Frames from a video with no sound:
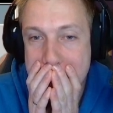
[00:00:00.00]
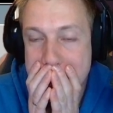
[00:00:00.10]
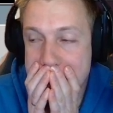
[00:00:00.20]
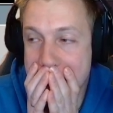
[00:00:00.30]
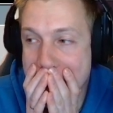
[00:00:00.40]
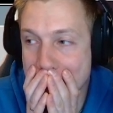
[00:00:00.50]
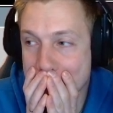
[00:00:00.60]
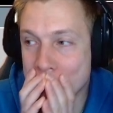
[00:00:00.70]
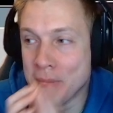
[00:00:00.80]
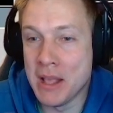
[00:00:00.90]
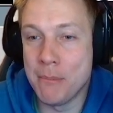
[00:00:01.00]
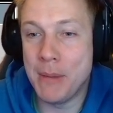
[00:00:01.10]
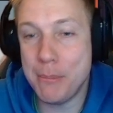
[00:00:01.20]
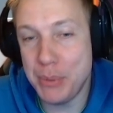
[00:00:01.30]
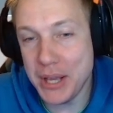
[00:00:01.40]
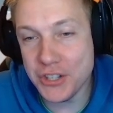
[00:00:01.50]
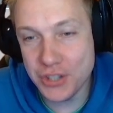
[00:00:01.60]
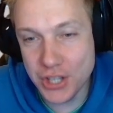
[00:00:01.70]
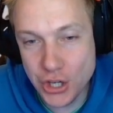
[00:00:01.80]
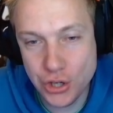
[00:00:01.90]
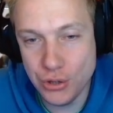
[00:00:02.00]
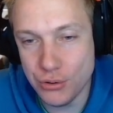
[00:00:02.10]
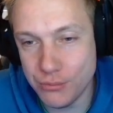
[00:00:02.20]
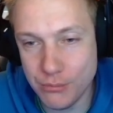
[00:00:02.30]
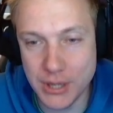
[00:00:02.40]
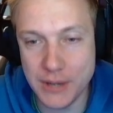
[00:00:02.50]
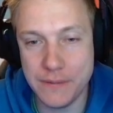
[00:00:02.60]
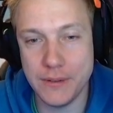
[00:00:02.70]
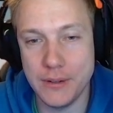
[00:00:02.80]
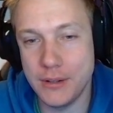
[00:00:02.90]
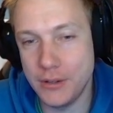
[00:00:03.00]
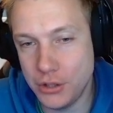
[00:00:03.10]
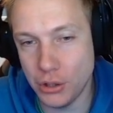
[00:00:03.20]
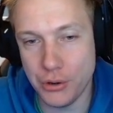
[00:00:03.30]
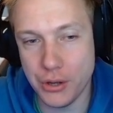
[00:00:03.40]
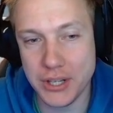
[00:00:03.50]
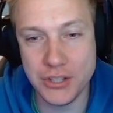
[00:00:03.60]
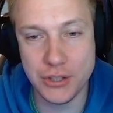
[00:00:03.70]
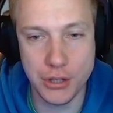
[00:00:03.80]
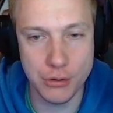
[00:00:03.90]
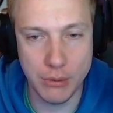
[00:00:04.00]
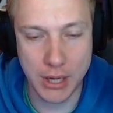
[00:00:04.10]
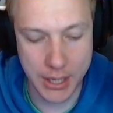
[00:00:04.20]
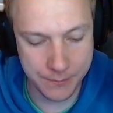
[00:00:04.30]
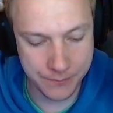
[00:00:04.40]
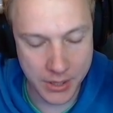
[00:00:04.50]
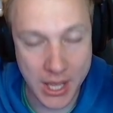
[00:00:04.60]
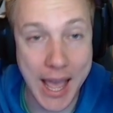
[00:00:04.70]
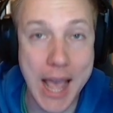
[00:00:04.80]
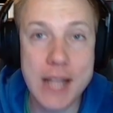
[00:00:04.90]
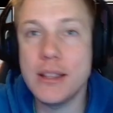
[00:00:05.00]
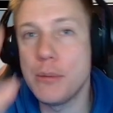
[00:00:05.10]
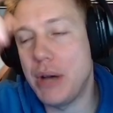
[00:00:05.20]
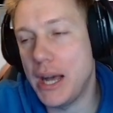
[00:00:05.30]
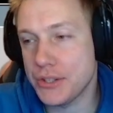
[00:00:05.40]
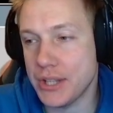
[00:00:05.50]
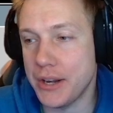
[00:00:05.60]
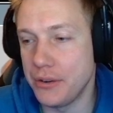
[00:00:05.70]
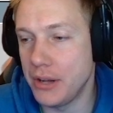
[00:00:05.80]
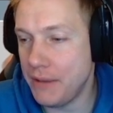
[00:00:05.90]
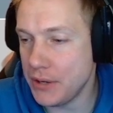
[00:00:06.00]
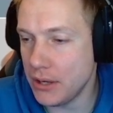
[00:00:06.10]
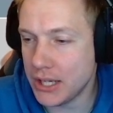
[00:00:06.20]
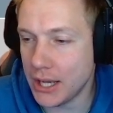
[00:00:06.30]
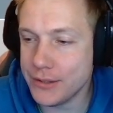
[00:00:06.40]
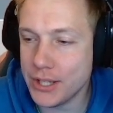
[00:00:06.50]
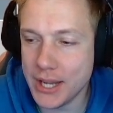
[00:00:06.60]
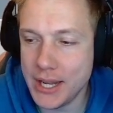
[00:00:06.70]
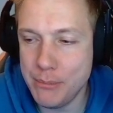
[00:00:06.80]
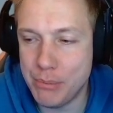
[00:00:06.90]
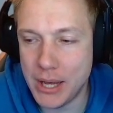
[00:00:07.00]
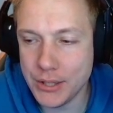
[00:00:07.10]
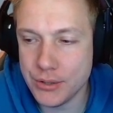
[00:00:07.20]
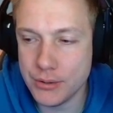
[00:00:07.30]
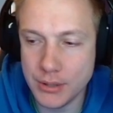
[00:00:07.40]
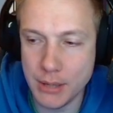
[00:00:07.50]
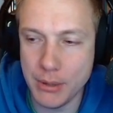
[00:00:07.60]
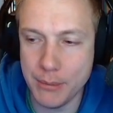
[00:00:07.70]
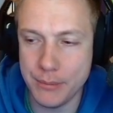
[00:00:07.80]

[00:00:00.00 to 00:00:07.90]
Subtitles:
Yeah. My biggest issue with Godot is the UI. And the bugs. I don't know. Have you encountered any bugs, Kebab?